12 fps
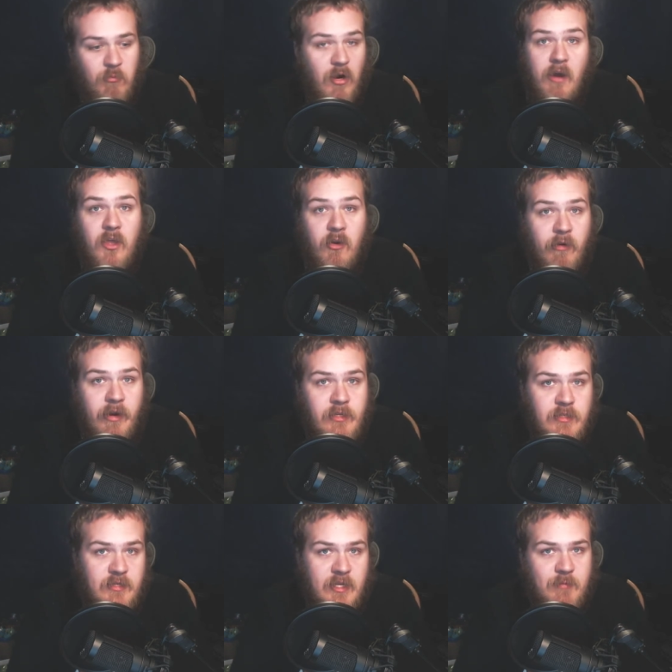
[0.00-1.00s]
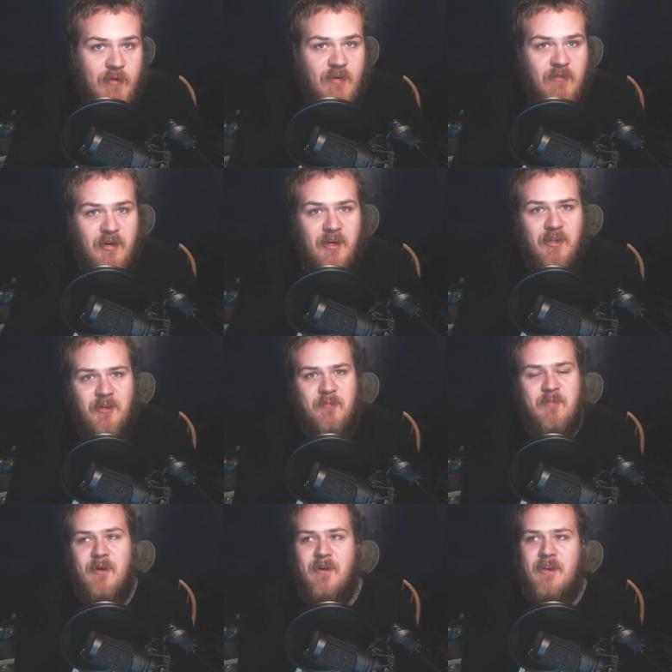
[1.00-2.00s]
Probably the greens because that's my favorite color.
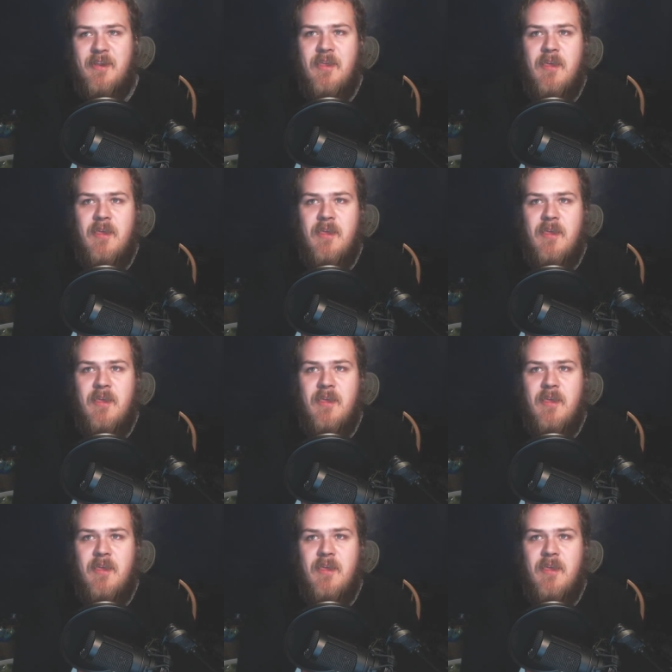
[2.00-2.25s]
Period.